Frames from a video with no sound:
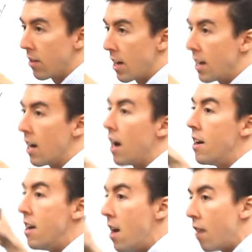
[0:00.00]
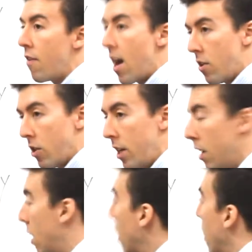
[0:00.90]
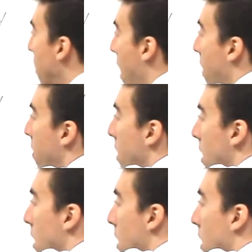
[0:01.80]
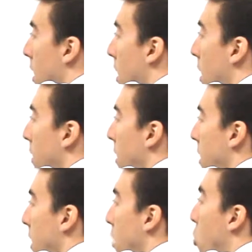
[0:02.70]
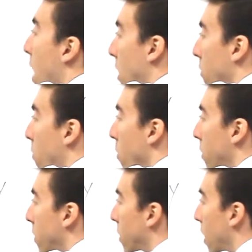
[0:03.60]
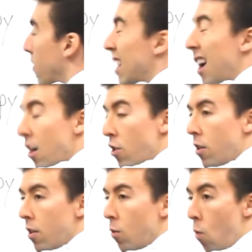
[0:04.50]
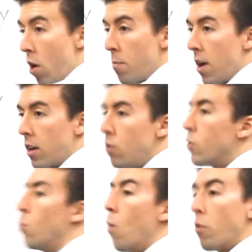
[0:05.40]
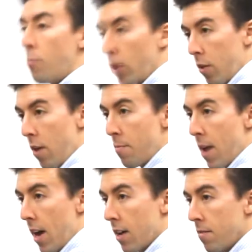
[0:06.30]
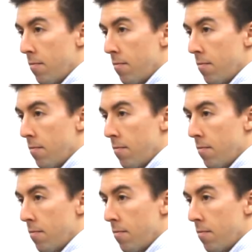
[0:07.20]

They need enough energy that the attractive forces of the other water molecules won't pull it right back.